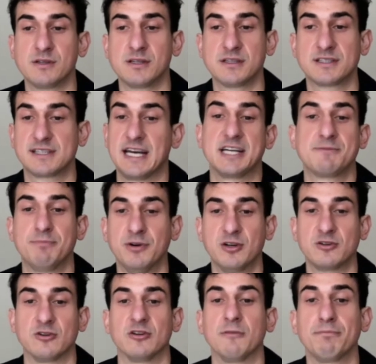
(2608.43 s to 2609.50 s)

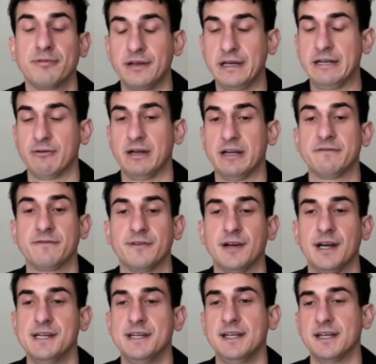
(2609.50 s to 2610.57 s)
sketchbook or a playground for
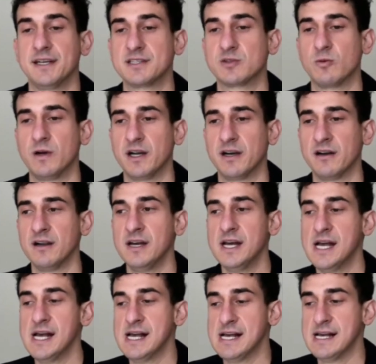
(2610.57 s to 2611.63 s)
ideas where
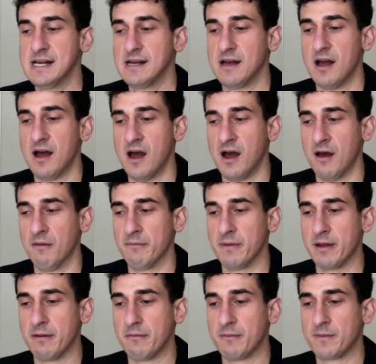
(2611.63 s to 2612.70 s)
um,
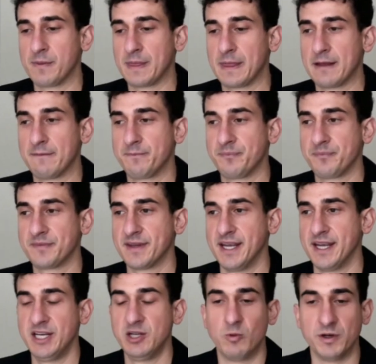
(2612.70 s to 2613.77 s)

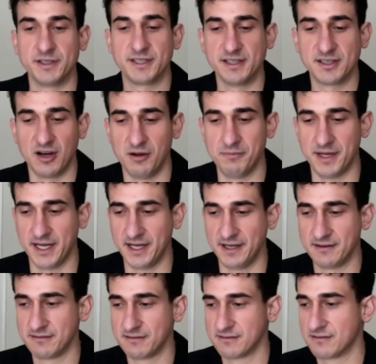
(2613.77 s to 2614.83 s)
anyone can come
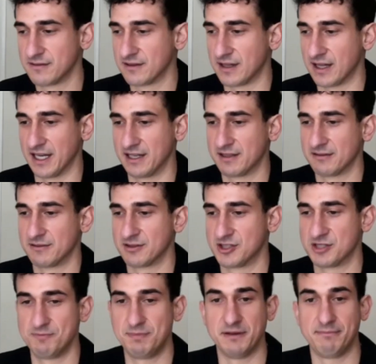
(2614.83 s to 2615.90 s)
in, like
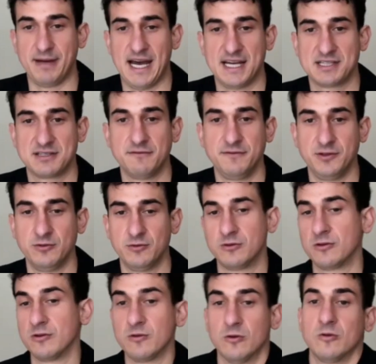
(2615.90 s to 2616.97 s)
just be a passive
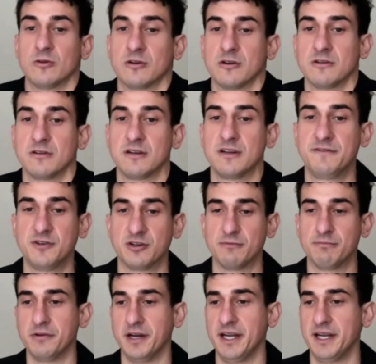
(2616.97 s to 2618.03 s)
viewer, or if you're
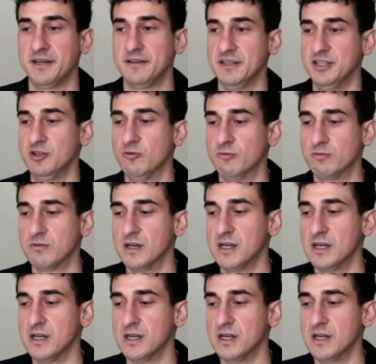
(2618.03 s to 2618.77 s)
a brand and you